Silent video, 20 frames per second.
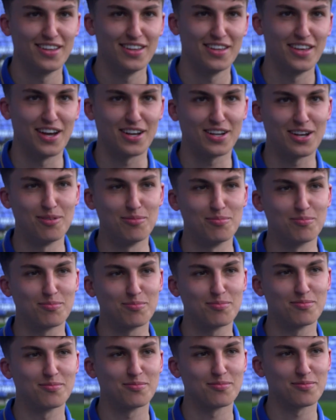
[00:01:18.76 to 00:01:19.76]
yeah, come
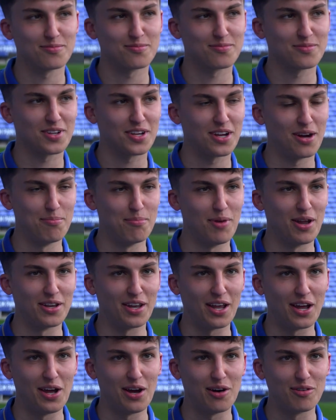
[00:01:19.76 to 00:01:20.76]

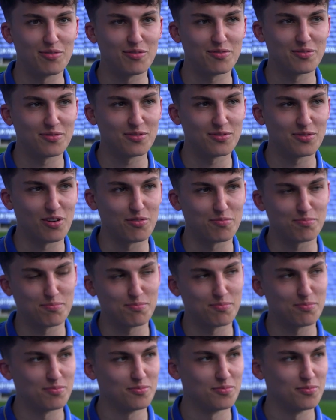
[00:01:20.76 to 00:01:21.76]
Monday, I've
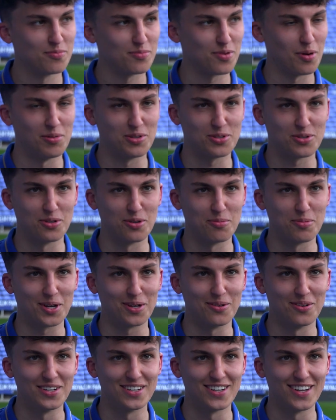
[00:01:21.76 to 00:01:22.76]
probably scored a
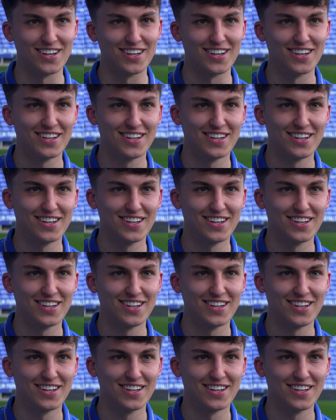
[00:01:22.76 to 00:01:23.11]
bigger one, yeah.